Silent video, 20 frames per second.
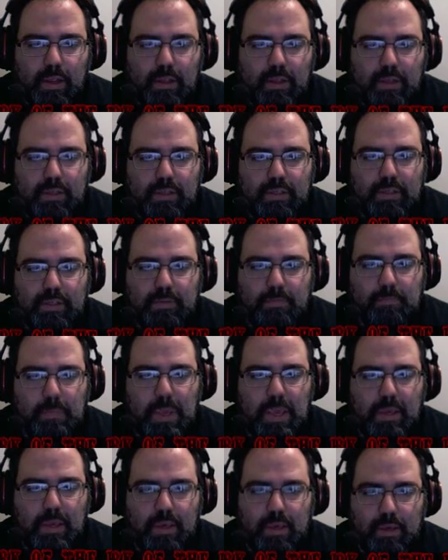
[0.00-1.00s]

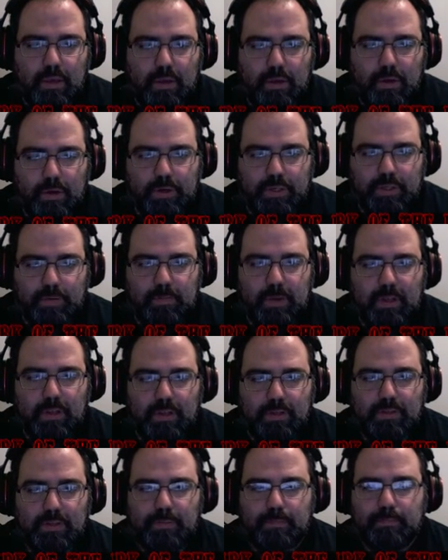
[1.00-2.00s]
speak your
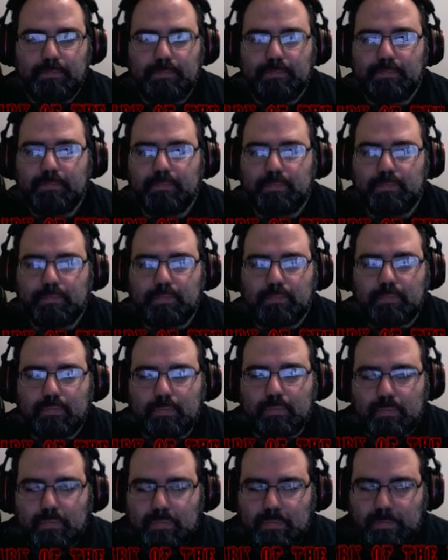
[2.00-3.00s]
spells.
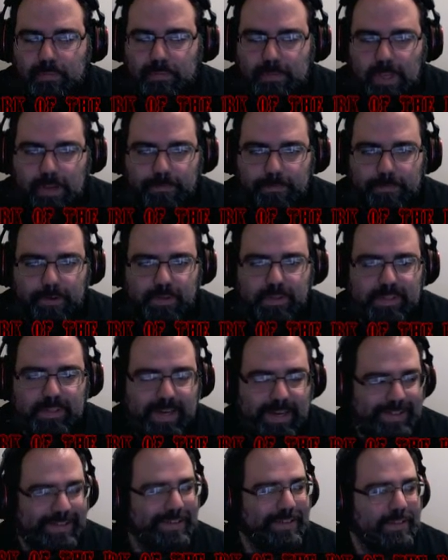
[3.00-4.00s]
And if you're
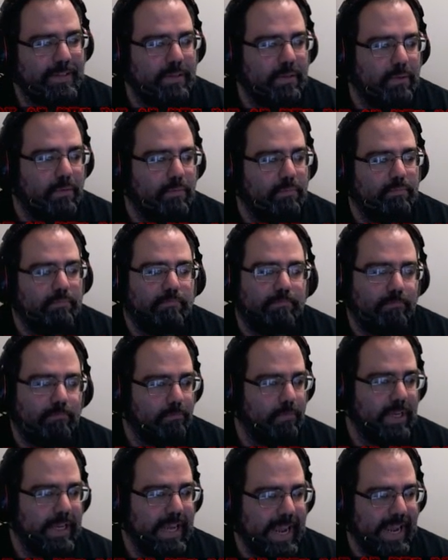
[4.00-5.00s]
silenced,
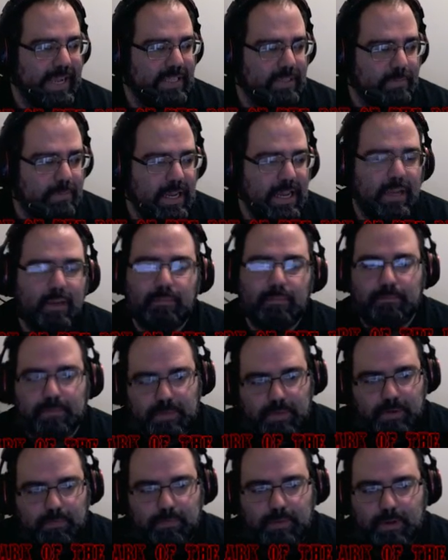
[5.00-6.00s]
can't speak,
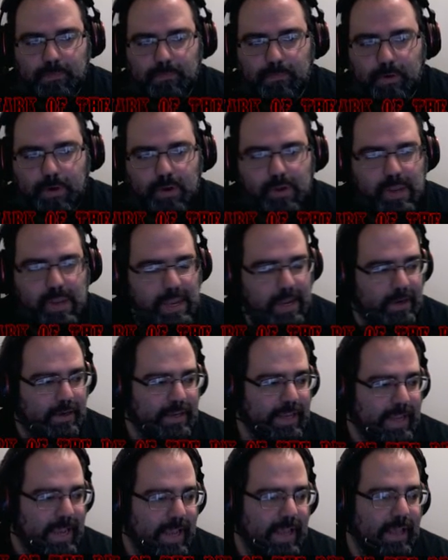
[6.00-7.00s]
so therefore you can't
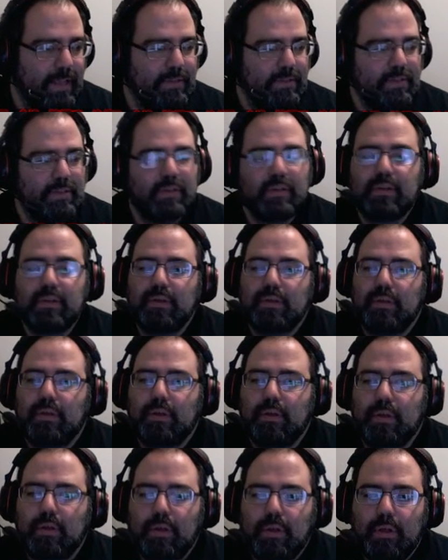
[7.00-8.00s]
cast.
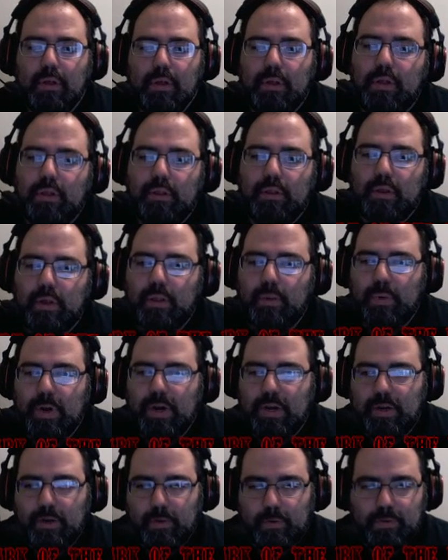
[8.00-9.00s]
The other way
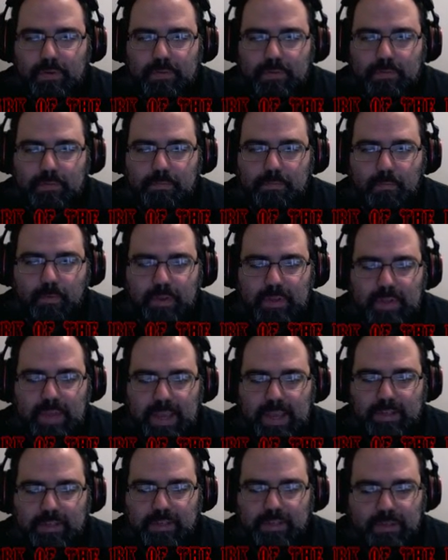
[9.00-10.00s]
to deal with, with
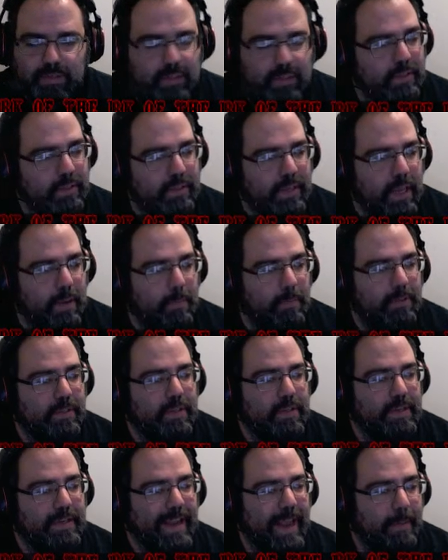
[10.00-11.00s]
casters in this game is
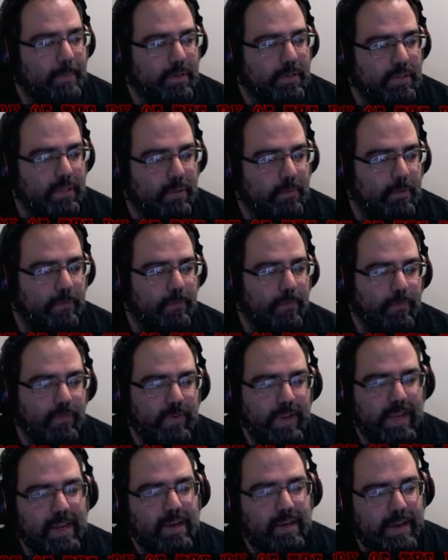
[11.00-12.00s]
to damage them. If you've
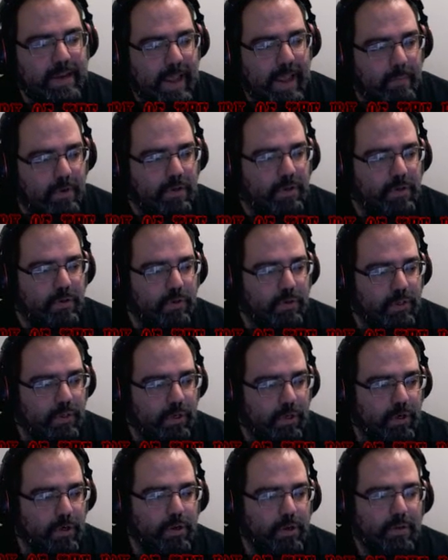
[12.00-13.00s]
taken damage your
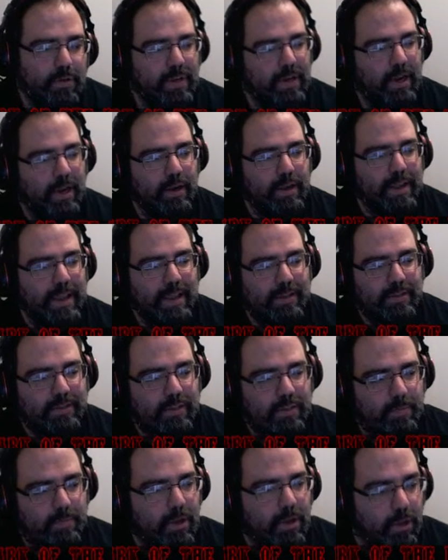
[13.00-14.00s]
turn, you cannot cast a
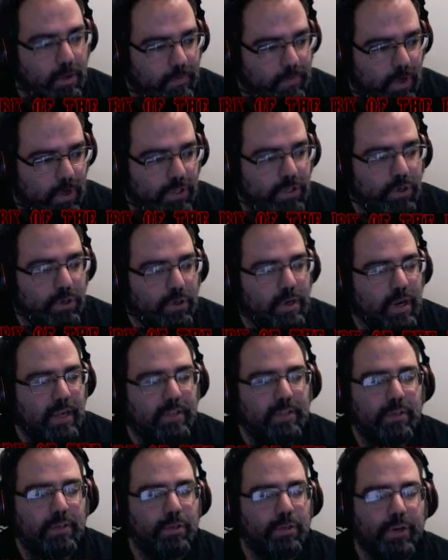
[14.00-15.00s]
spell. You've lost your
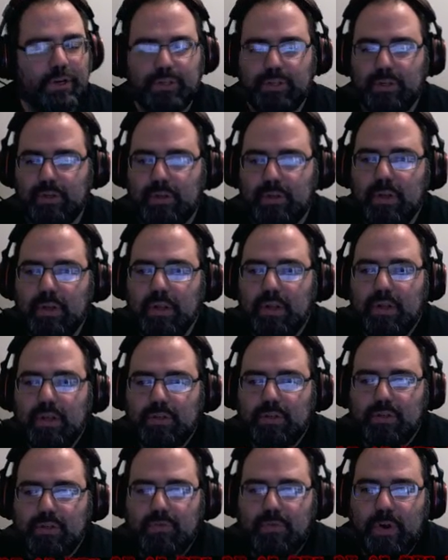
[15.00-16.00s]
concentration.
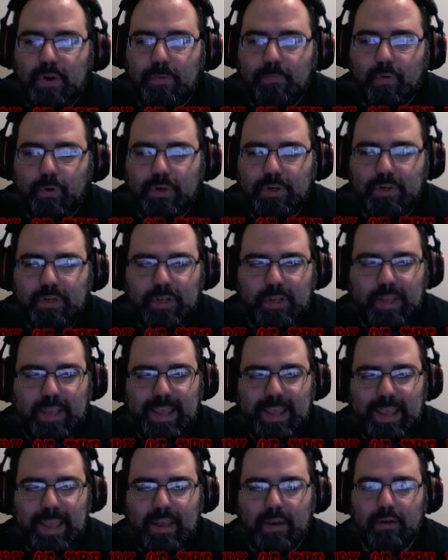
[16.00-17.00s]
So it's very important to
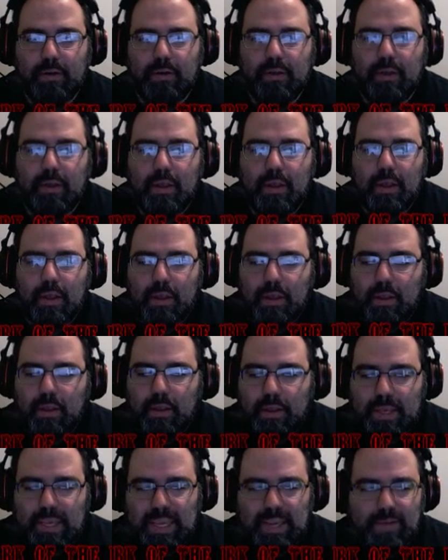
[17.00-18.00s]
hit,
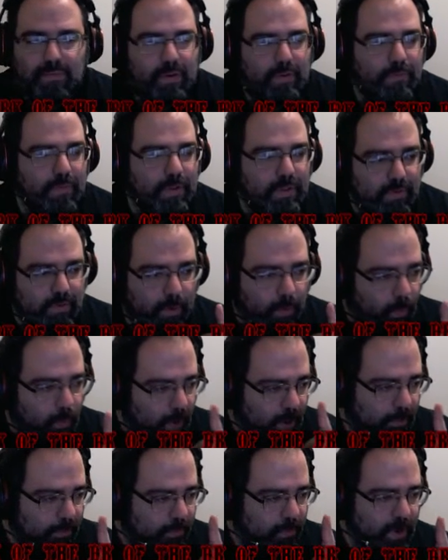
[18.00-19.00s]
even if it's for
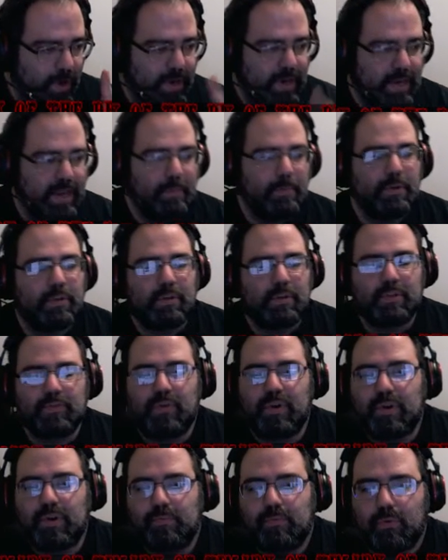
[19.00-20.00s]
one point of damage, it's
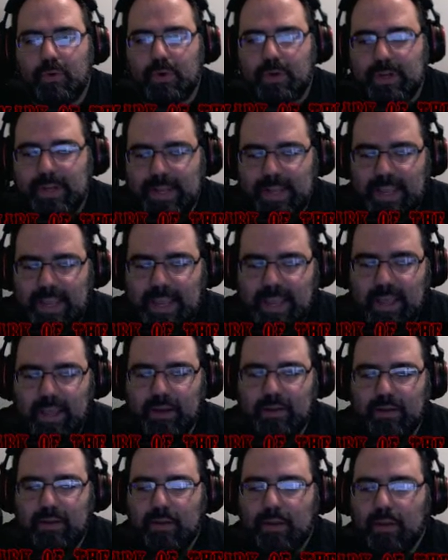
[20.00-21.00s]
very important to hit
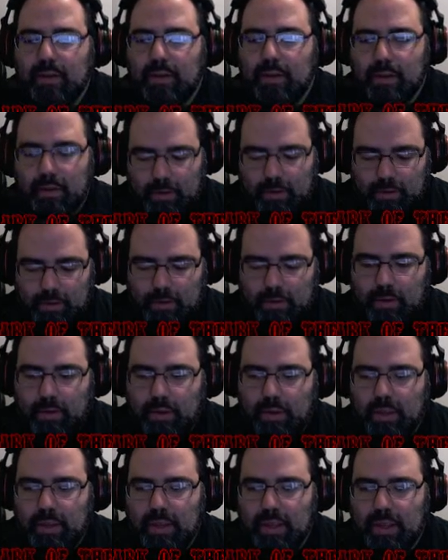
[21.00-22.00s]

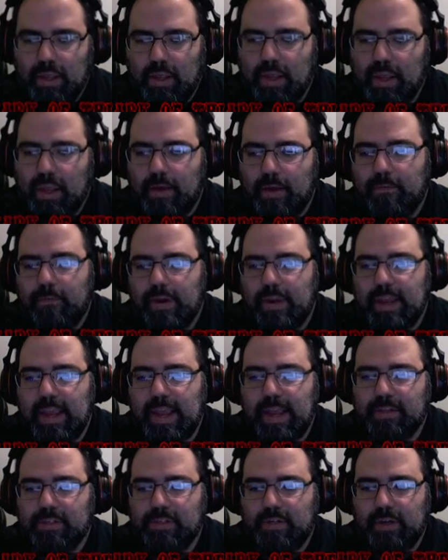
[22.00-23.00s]
every
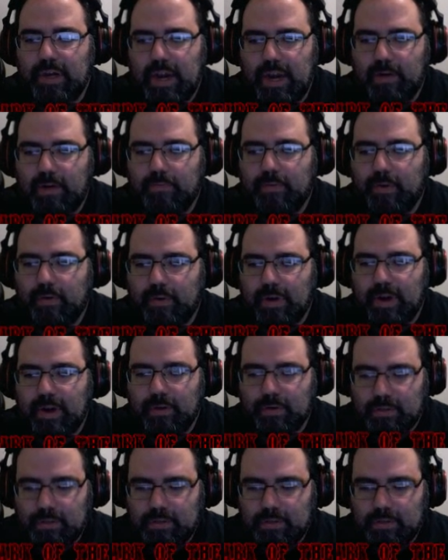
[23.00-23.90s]
caster every round.